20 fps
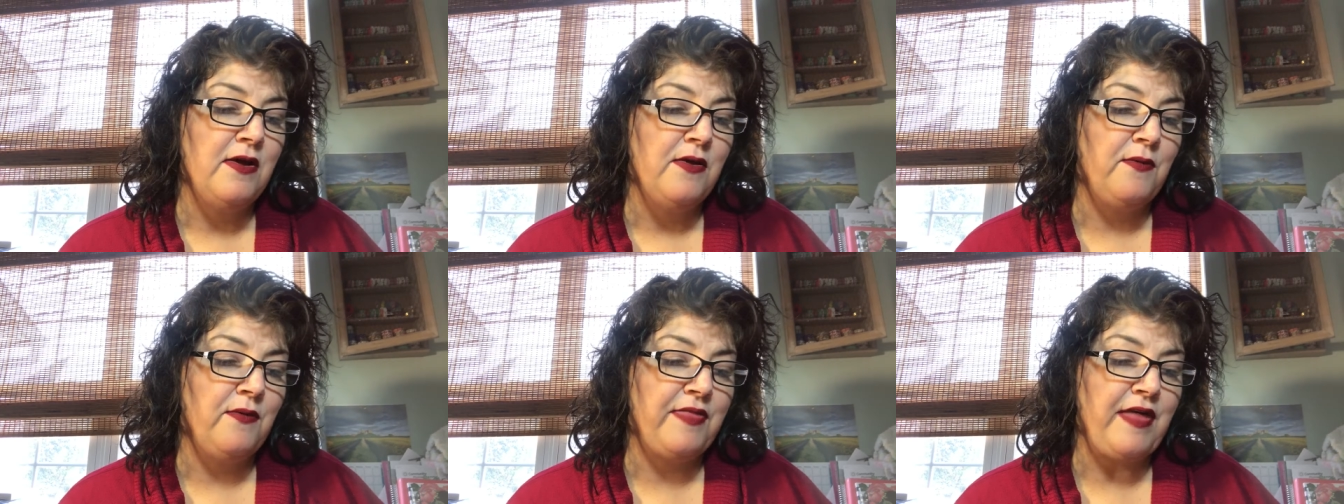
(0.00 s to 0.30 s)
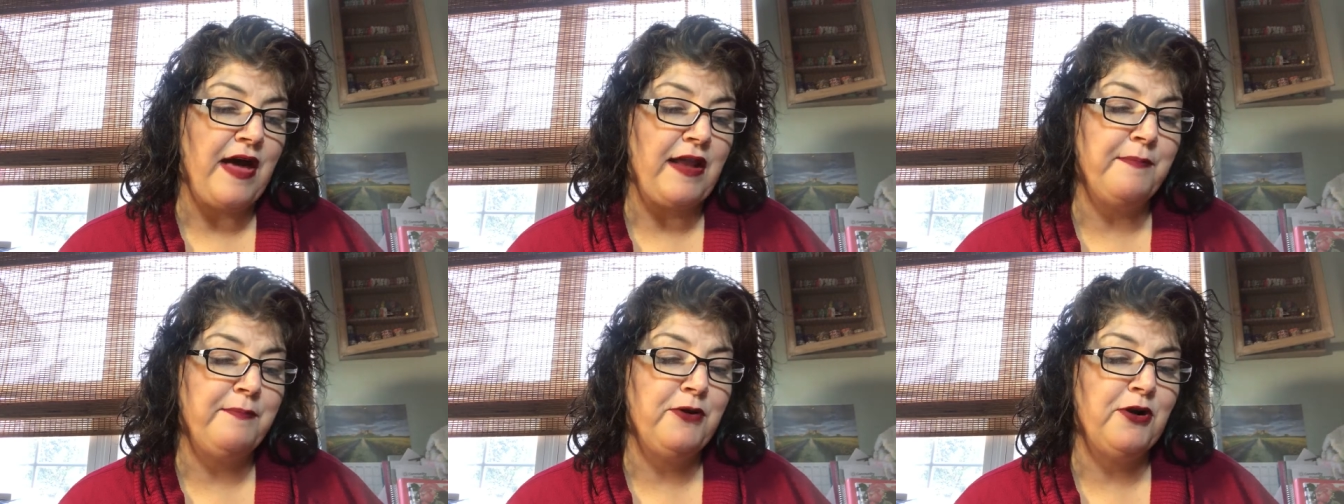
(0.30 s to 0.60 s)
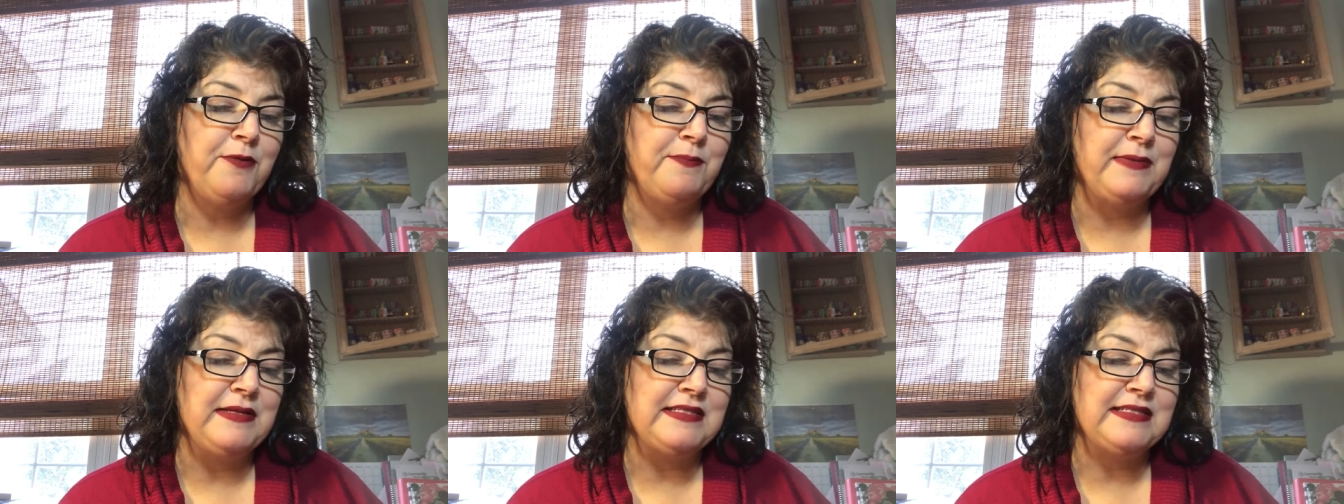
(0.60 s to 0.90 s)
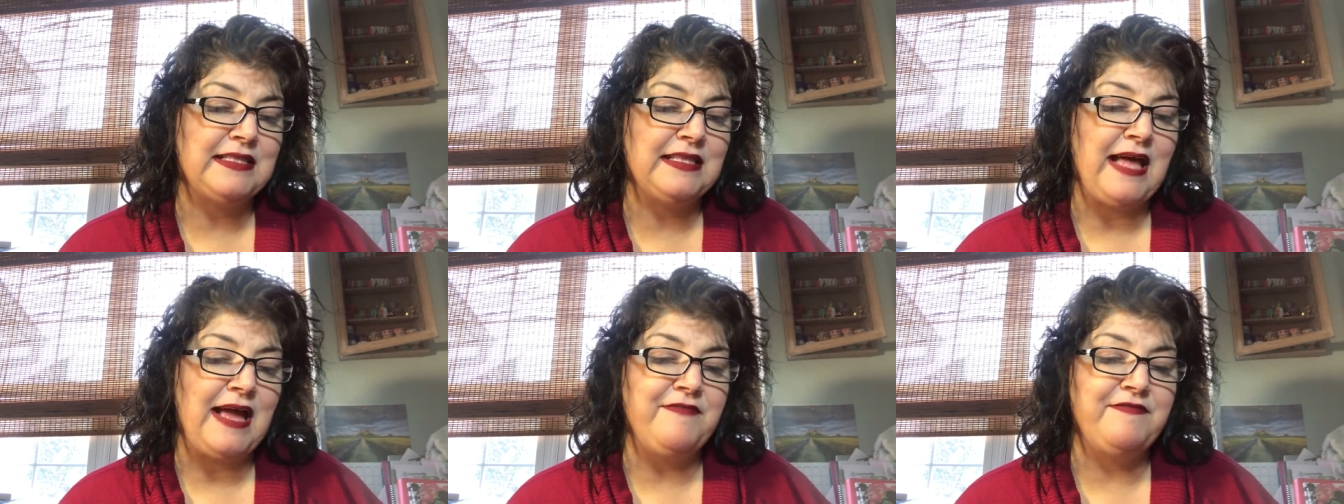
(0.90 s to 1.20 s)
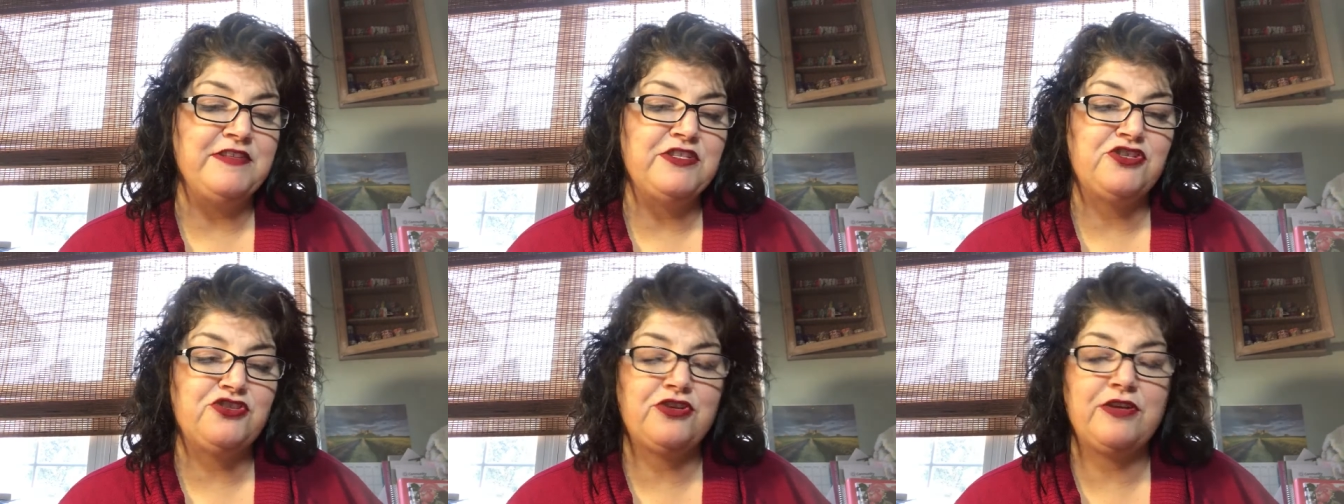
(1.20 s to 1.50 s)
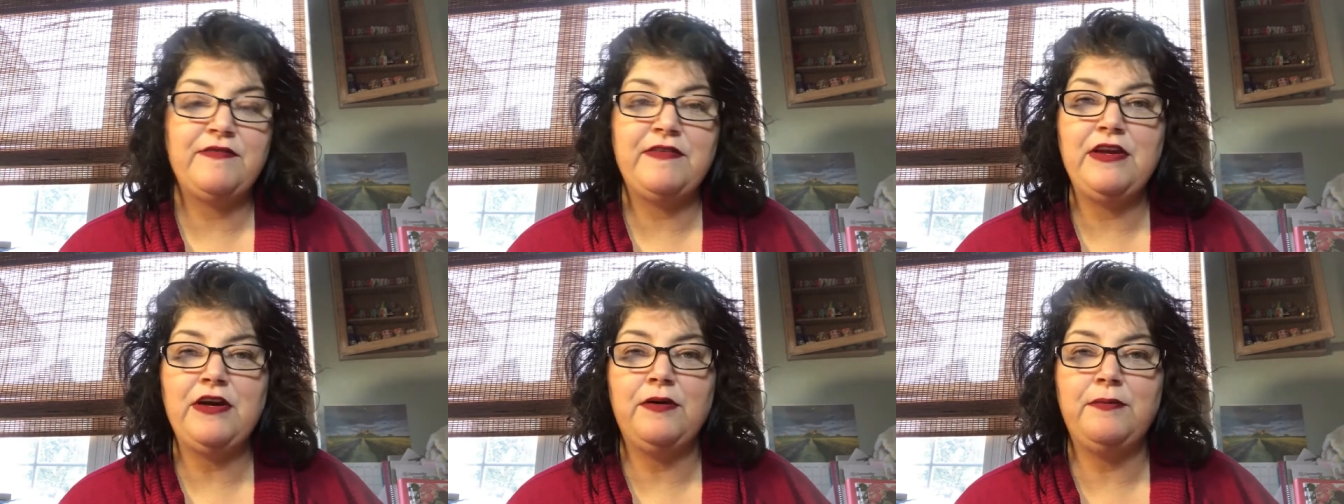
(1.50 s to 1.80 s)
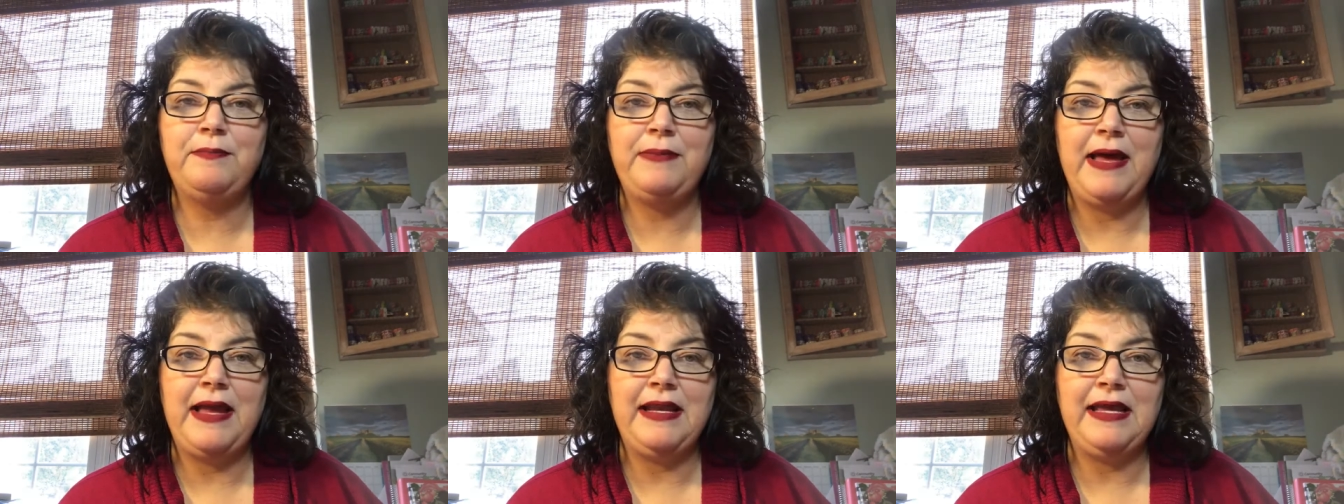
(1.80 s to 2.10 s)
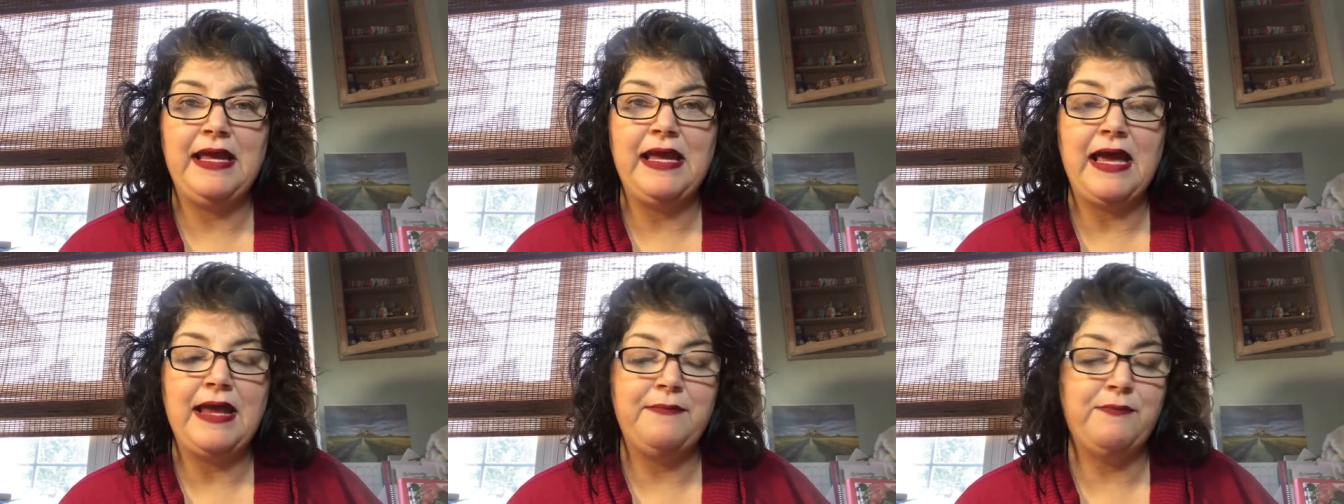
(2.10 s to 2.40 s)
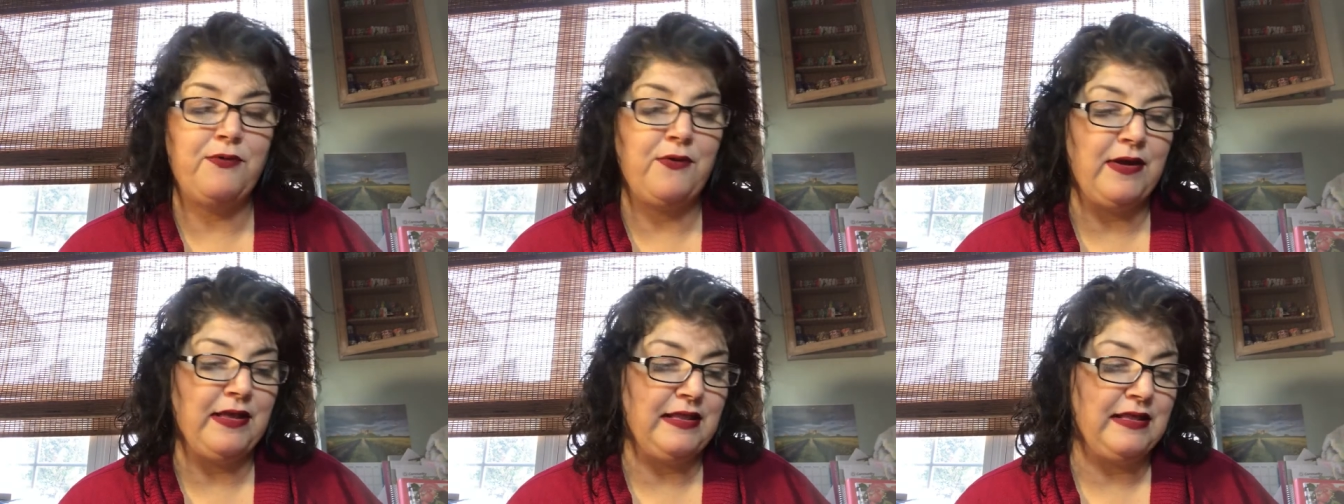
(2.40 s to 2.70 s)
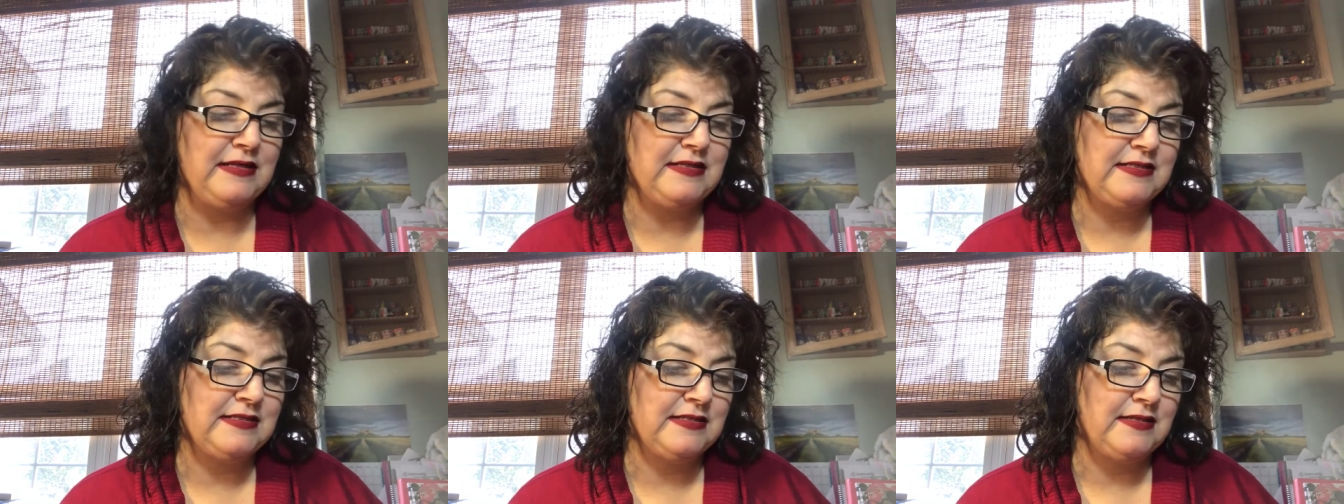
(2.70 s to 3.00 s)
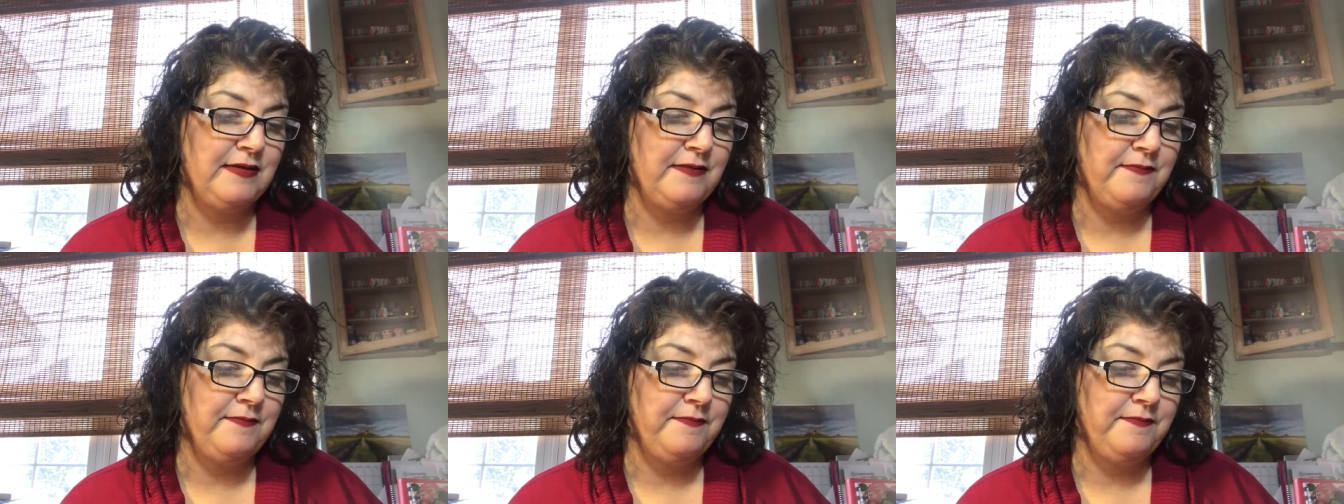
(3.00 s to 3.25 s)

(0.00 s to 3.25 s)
Without a purpose, life is trivial, petty, and pointless.